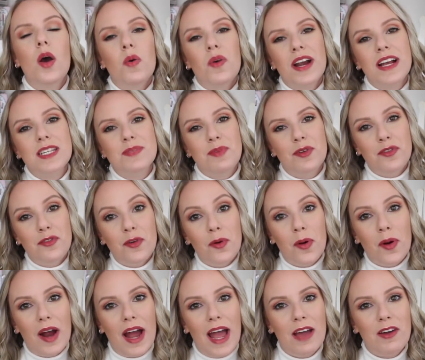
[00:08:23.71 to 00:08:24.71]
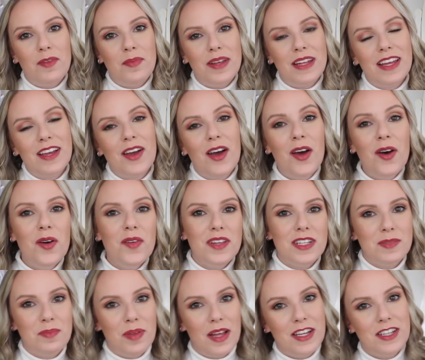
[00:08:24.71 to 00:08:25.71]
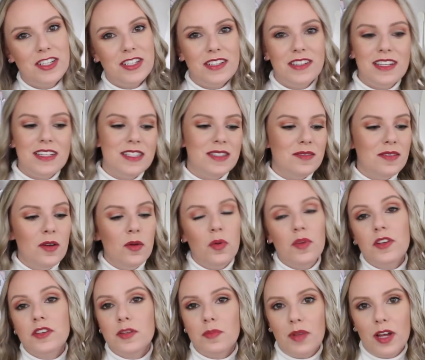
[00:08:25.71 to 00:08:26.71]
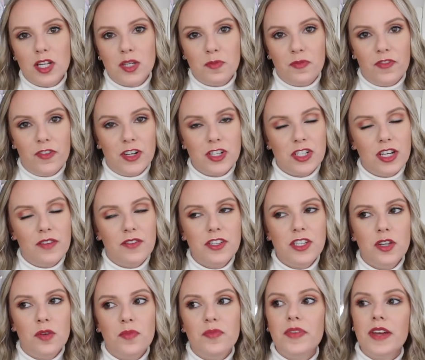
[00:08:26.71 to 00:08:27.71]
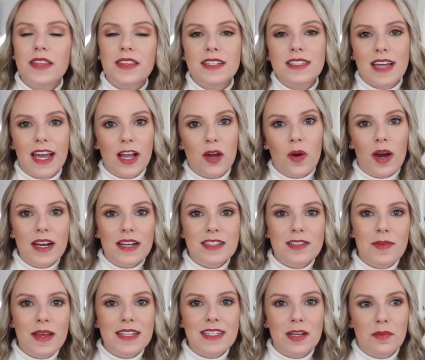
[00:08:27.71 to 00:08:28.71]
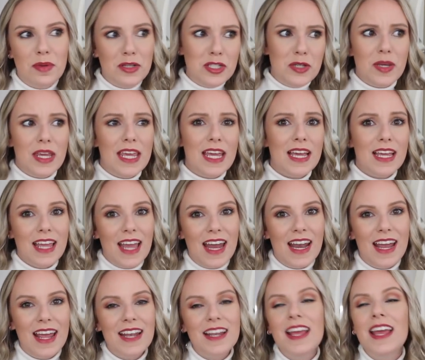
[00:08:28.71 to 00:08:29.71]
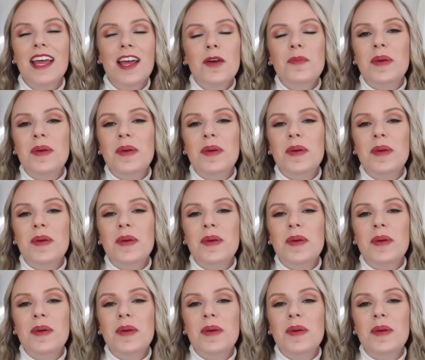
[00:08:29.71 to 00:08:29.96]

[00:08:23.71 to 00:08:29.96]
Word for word: Whereas before I would be like, oh, this blush, this, well, there's a blush version of it too, but this eye quad is amazing, but you can't get it.